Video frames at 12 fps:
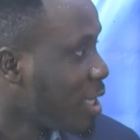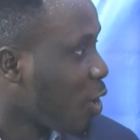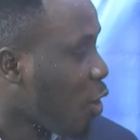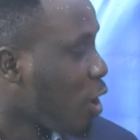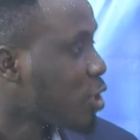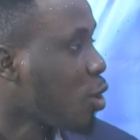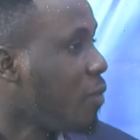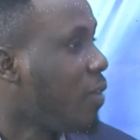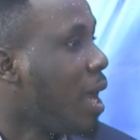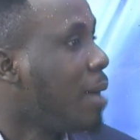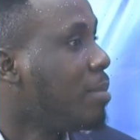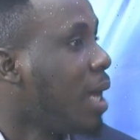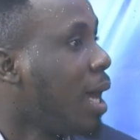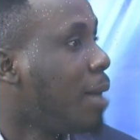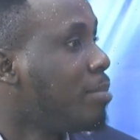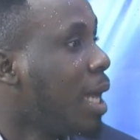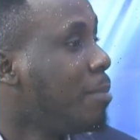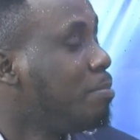the course of
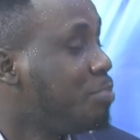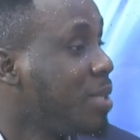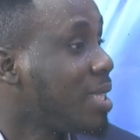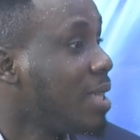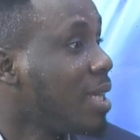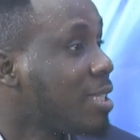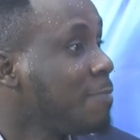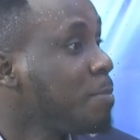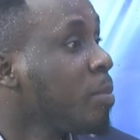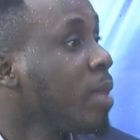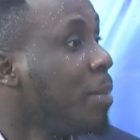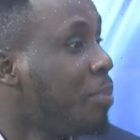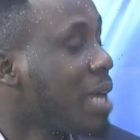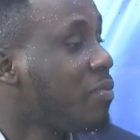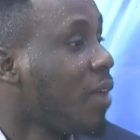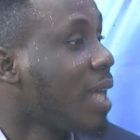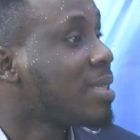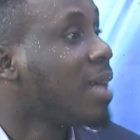business
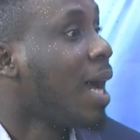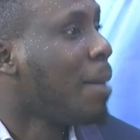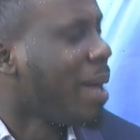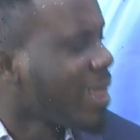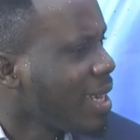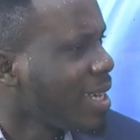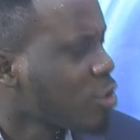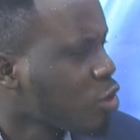breakfast. I think it's